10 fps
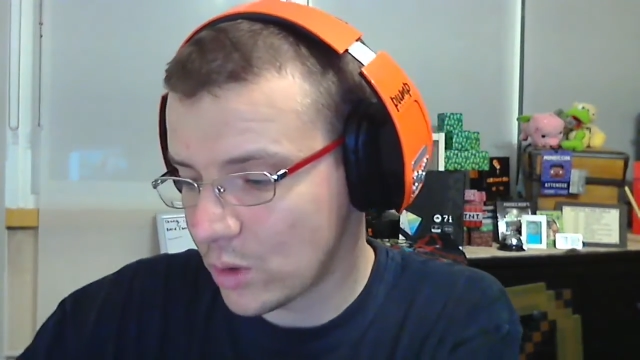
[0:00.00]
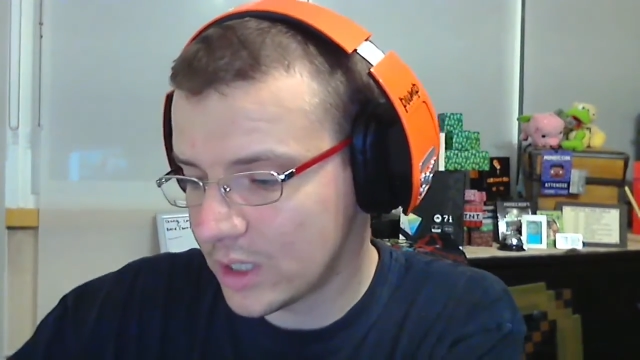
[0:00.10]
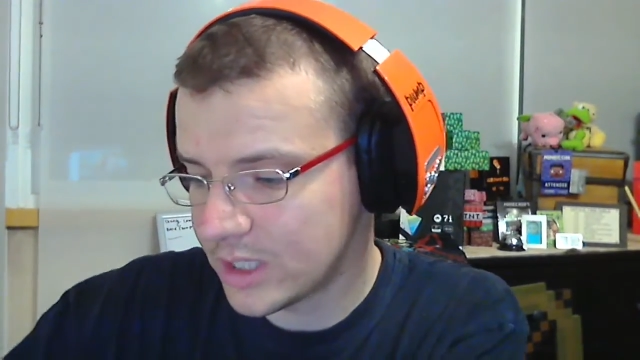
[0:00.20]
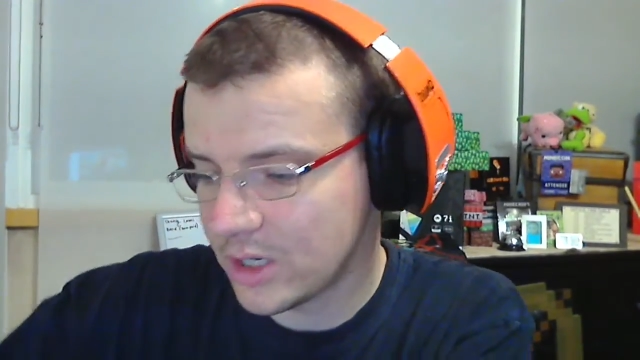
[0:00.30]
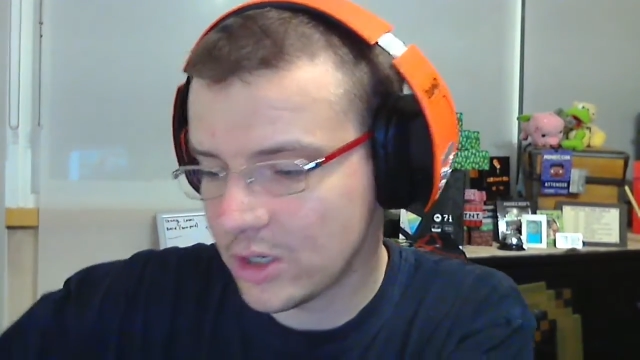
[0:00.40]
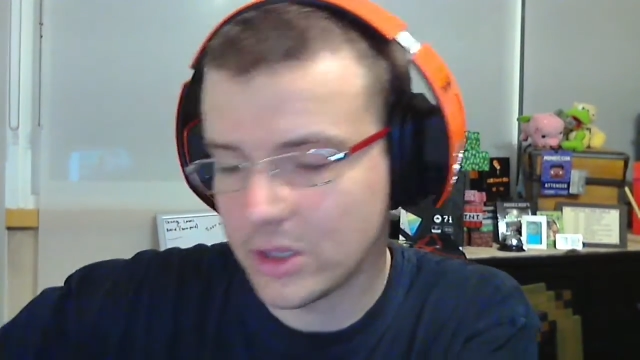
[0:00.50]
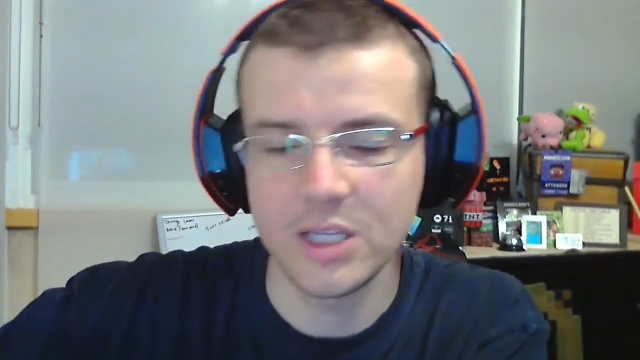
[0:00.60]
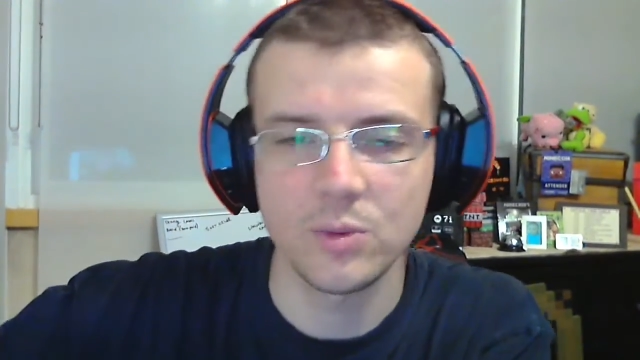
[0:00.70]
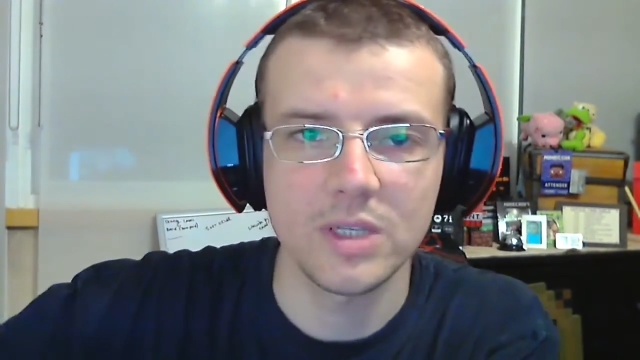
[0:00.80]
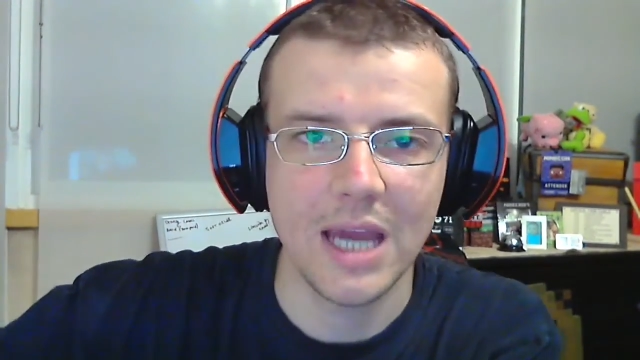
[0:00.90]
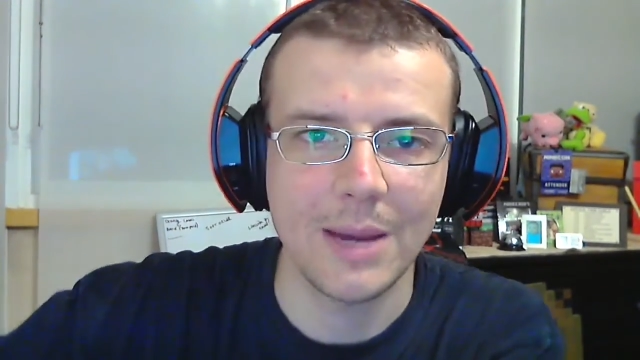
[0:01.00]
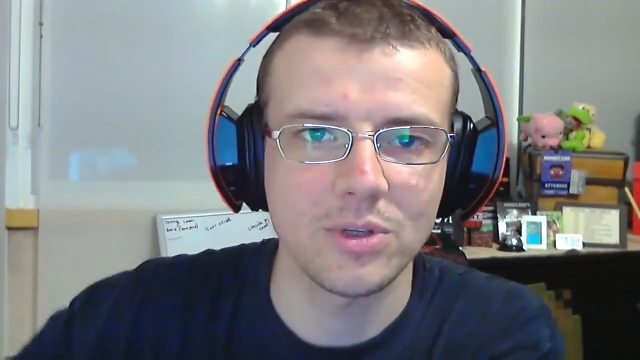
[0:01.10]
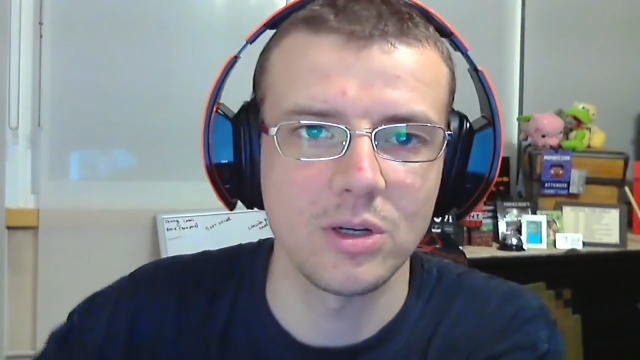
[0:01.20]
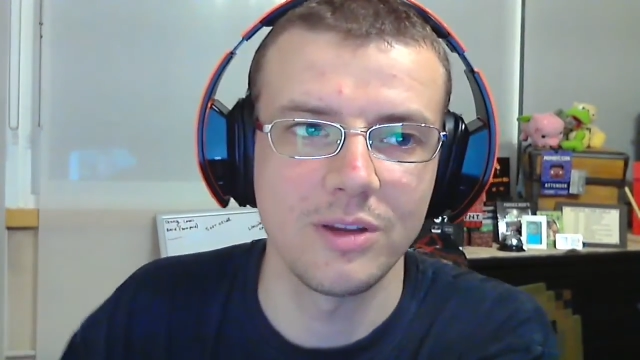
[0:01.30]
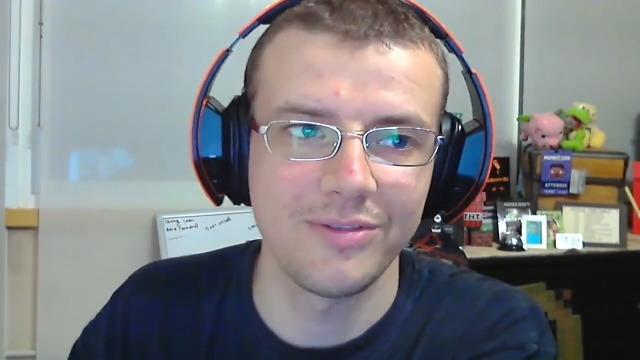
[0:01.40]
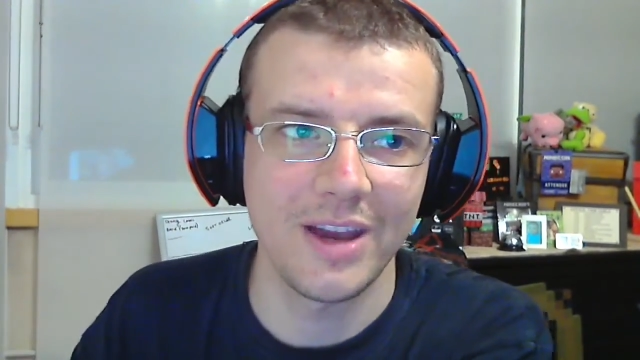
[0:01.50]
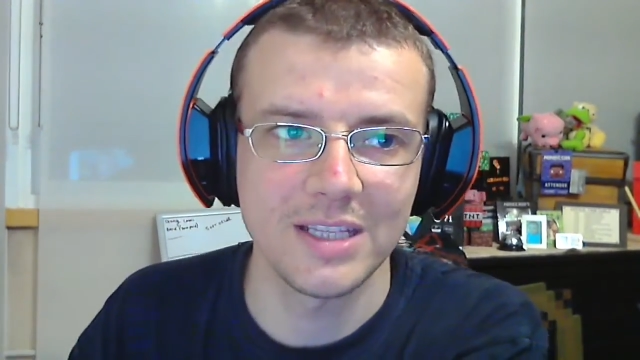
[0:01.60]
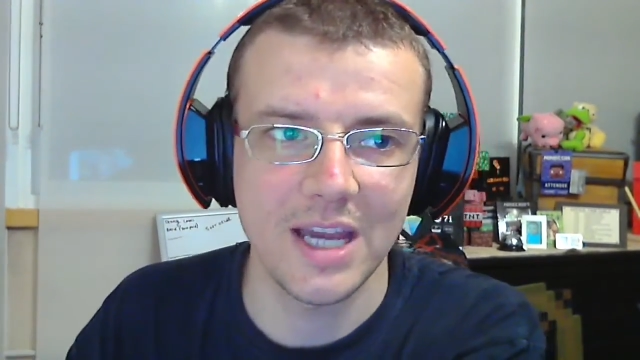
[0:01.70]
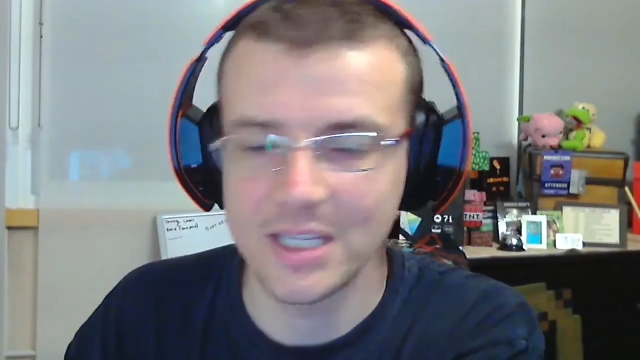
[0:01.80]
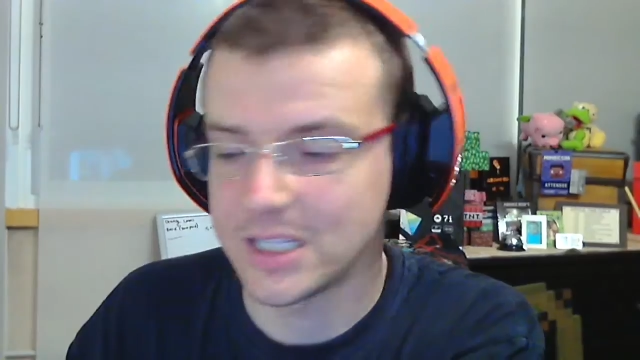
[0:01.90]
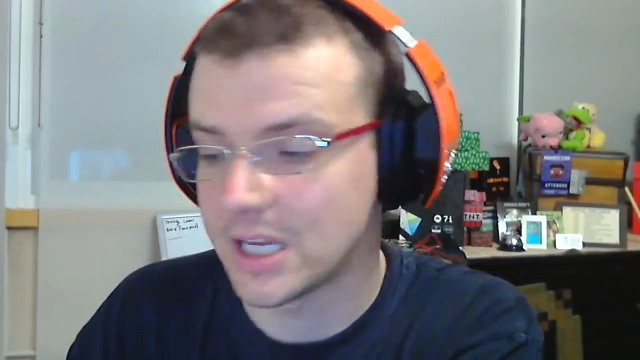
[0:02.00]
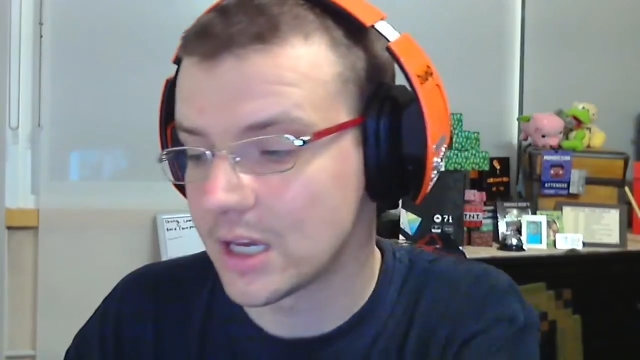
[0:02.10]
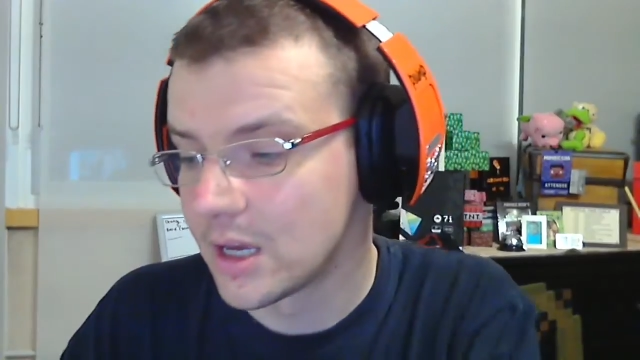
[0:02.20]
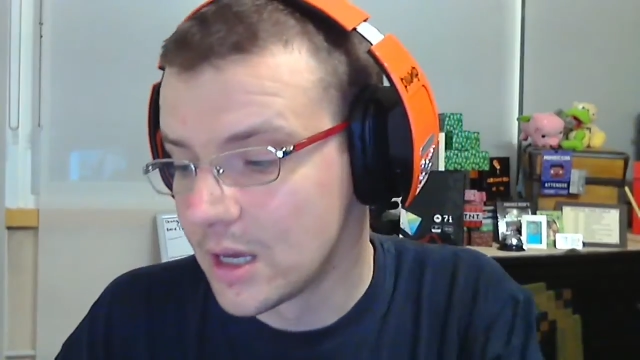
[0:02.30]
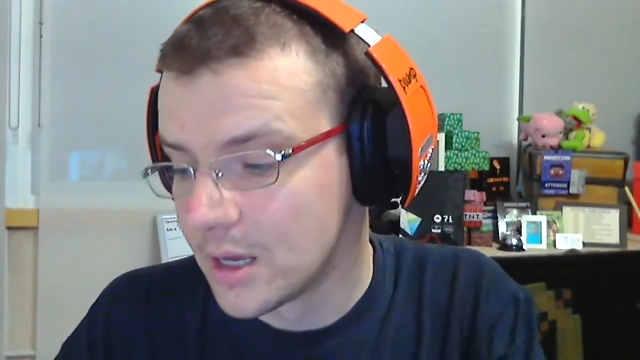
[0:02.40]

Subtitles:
quality on these was absolutely fantastic.